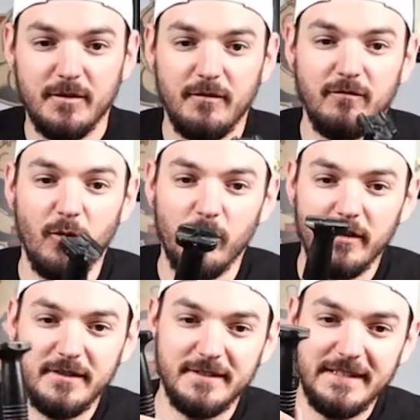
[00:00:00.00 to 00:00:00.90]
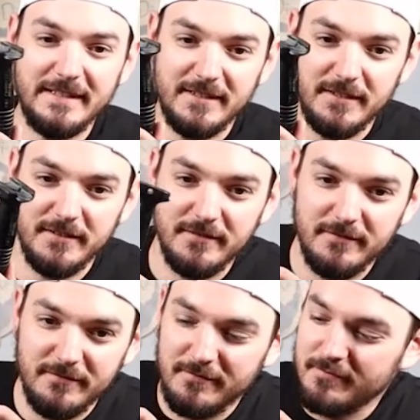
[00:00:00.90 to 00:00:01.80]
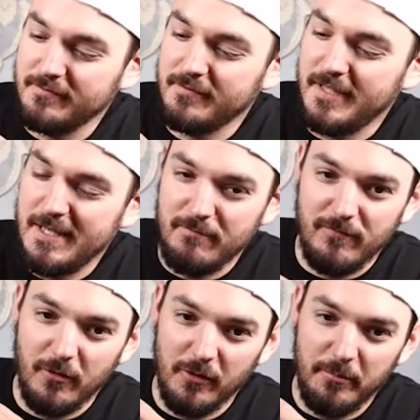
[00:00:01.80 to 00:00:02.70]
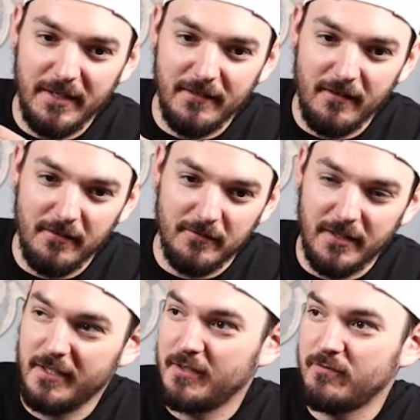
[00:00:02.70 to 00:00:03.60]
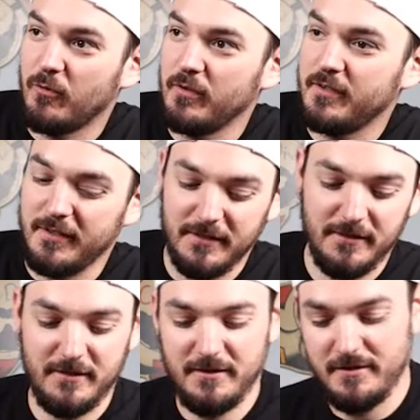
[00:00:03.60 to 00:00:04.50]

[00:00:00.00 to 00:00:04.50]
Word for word: Forward assist. M4 Big Dog right here, Forward Assist.